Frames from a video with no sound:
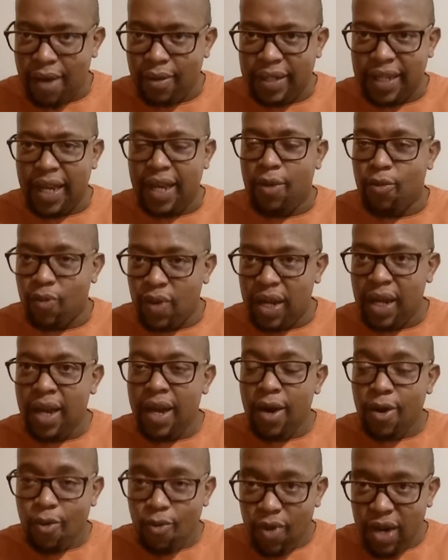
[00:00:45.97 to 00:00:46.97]
hey,
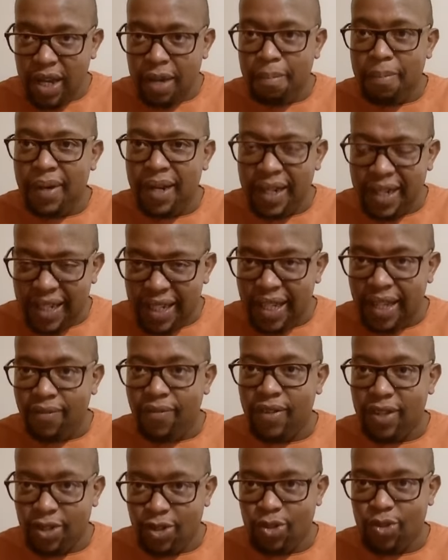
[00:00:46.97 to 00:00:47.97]
we
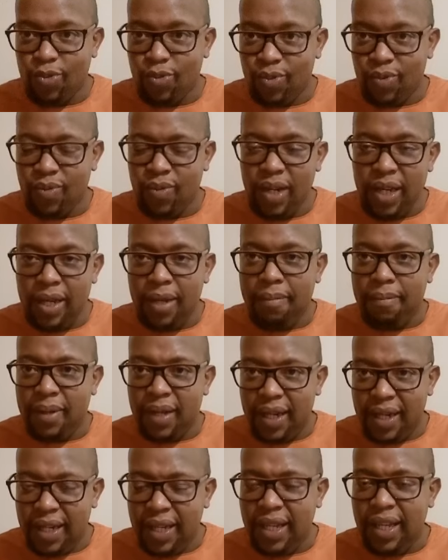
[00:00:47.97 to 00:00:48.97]
believe in you. We
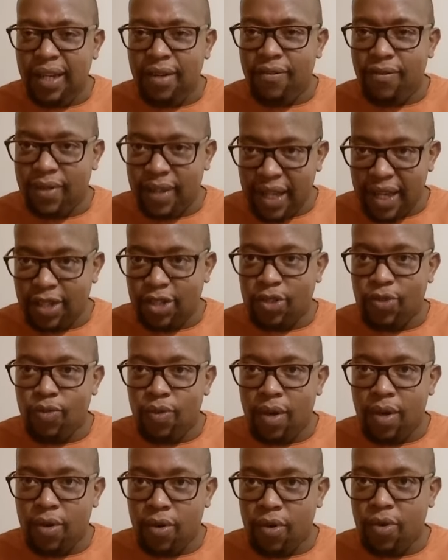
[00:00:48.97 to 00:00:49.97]
believe that
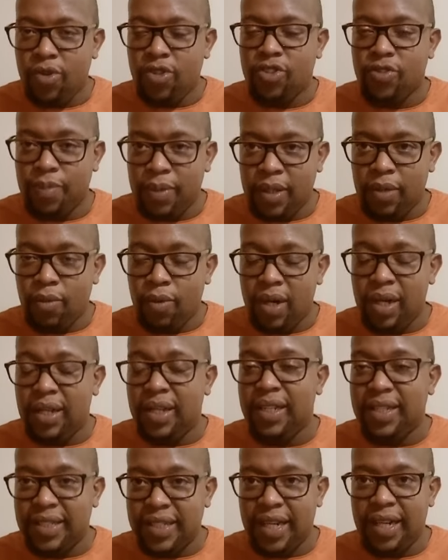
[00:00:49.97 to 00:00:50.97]
you are going to be one of
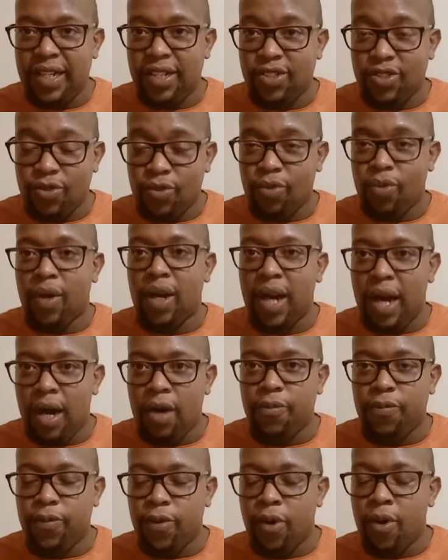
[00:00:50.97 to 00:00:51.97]
the talents to look
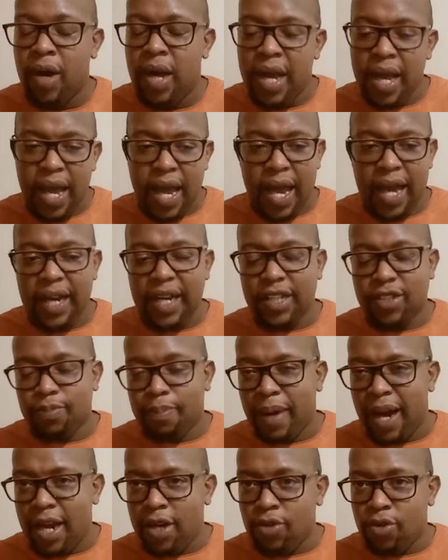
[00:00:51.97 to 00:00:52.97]
out for. And it's
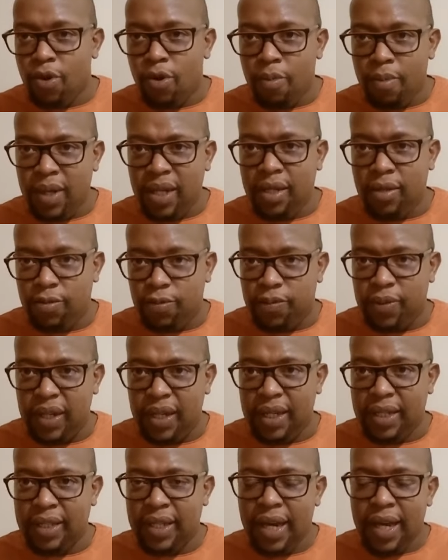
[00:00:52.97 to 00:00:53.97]
by no mean
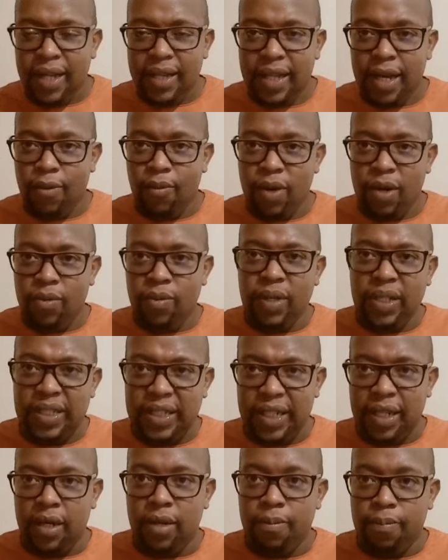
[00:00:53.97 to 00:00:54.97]
feat that when we
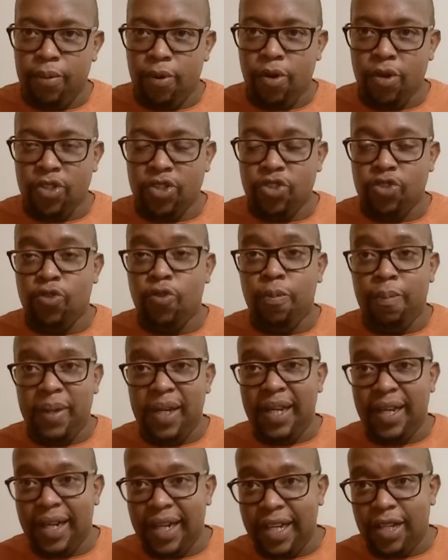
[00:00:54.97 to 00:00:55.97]
see reports you
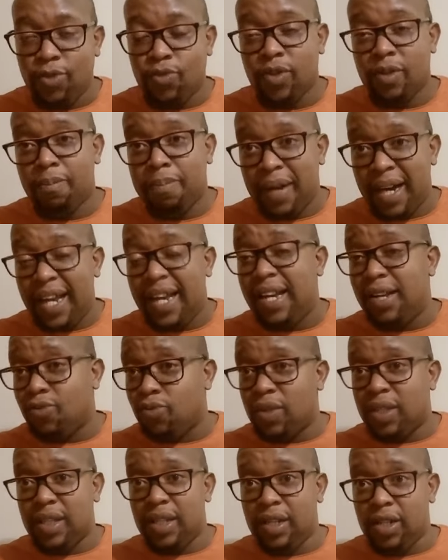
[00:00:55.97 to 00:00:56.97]
being linked with players
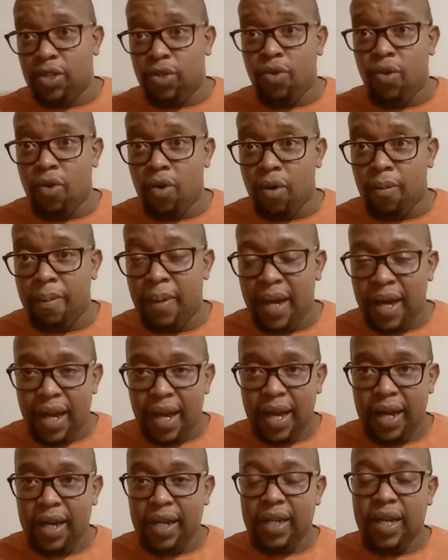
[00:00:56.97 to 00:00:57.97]
within Europe
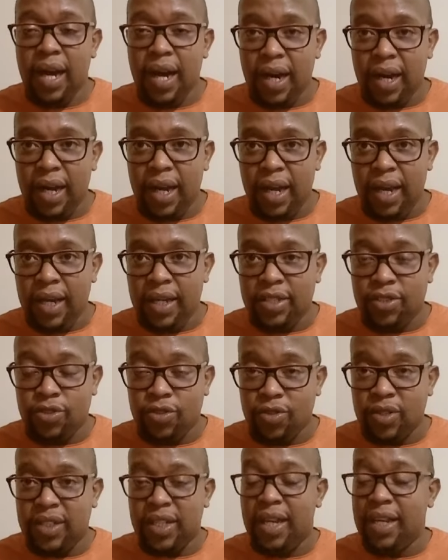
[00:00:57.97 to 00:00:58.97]
at a young age
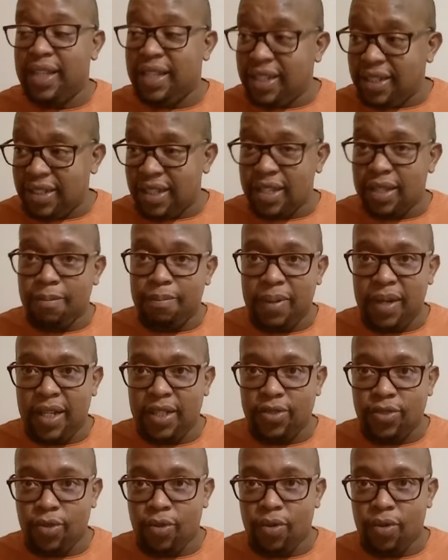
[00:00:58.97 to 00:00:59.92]
to say these are the players to